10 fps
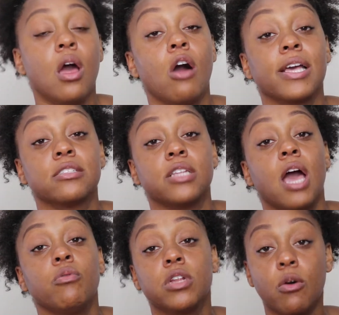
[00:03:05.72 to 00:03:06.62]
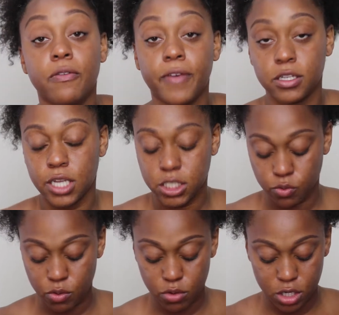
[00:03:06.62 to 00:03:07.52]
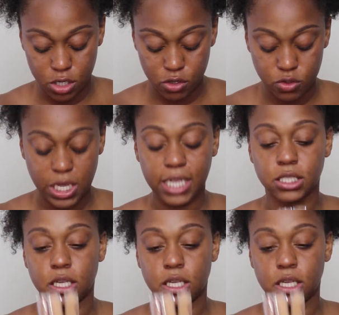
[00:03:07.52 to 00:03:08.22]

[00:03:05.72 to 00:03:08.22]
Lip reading: Okay, so now we know what foundation we want to use. I